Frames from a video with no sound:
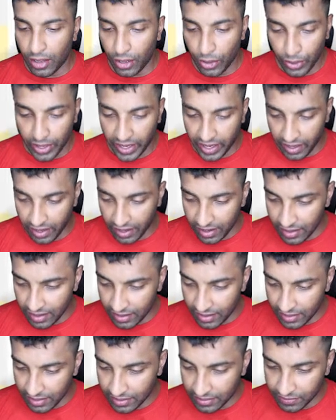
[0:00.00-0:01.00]
Okay,
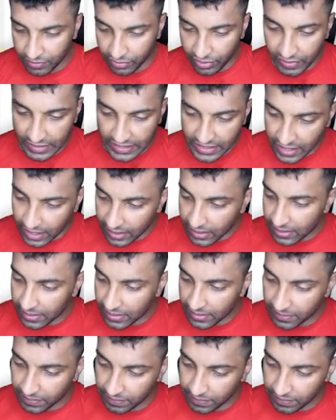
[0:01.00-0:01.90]
we will start.